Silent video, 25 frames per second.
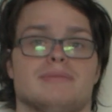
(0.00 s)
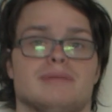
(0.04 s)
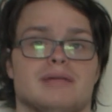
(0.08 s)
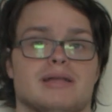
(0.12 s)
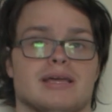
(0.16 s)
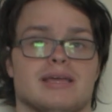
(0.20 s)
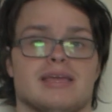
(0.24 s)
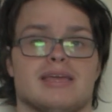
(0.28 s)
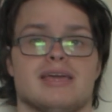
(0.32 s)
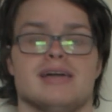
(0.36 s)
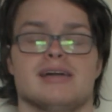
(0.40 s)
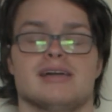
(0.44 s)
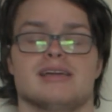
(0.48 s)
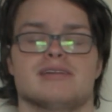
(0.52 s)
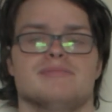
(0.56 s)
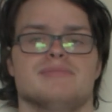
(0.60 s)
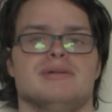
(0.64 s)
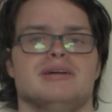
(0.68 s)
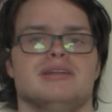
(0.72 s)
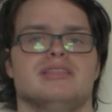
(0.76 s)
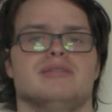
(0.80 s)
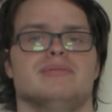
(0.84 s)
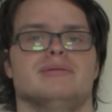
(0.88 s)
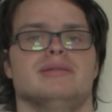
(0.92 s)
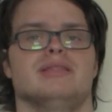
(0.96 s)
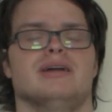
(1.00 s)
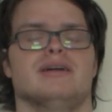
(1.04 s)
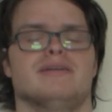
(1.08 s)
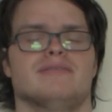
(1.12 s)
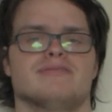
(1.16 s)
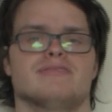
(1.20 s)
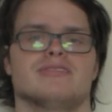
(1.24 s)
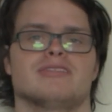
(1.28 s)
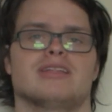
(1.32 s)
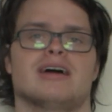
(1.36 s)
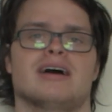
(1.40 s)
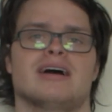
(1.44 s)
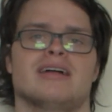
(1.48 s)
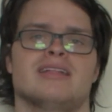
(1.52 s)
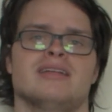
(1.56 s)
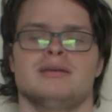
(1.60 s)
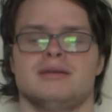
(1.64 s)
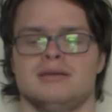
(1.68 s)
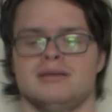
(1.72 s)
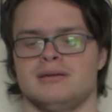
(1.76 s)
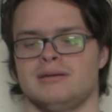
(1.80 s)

and I can't commend them enough for that.